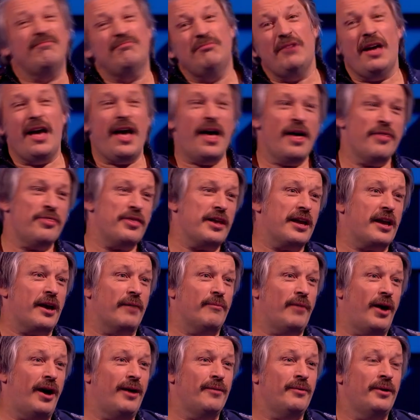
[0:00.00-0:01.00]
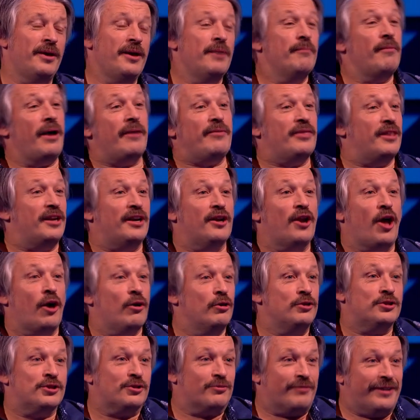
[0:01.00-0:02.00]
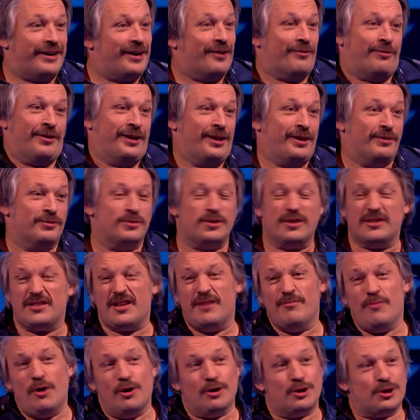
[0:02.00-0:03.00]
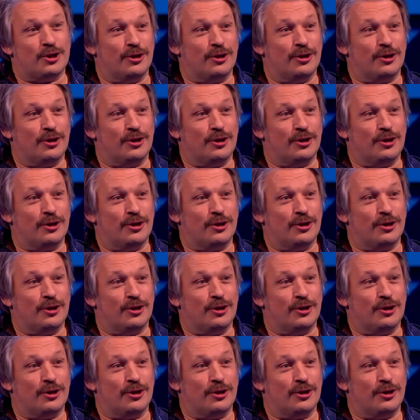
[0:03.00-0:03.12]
Yeah, I think I'm... Maybe they didn't know who Serena Williams was. I'm not